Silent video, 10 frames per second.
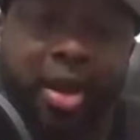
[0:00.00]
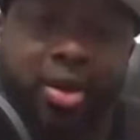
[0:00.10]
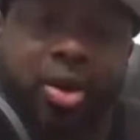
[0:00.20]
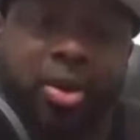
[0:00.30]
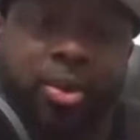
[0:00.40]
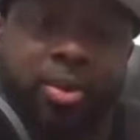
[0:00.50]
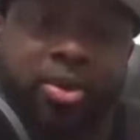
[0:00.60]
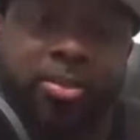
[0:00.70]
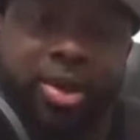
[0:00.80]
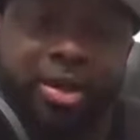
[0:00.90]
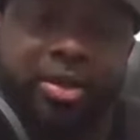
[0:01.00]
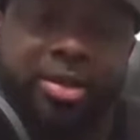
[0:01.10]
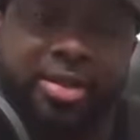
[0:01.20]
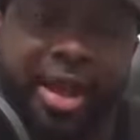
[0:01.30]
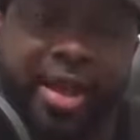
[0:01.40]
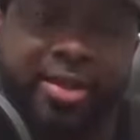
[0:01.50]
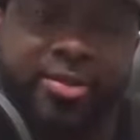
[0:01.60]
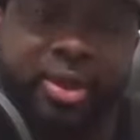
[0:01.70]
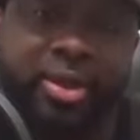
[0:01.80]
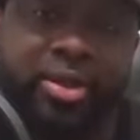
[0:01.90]
I know I went with the Buccaneers
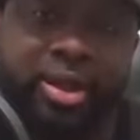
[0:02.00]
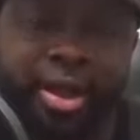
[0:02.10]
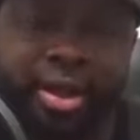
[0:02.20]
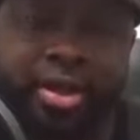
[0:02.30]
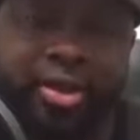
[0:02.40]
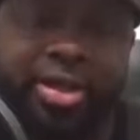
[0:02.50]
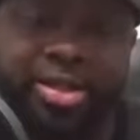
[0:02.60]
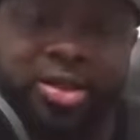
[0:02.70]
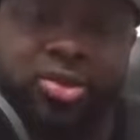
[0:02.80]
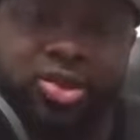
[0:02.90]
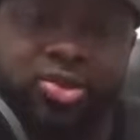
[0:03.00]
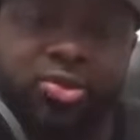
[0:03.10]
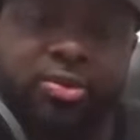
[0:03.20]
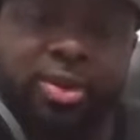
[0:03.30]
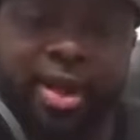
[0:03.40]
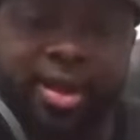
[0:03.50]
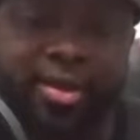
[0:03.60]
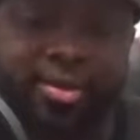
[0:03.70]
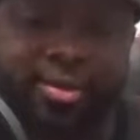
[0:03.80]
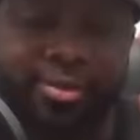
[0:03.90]
last week, and I know I told you
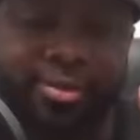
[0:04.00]
that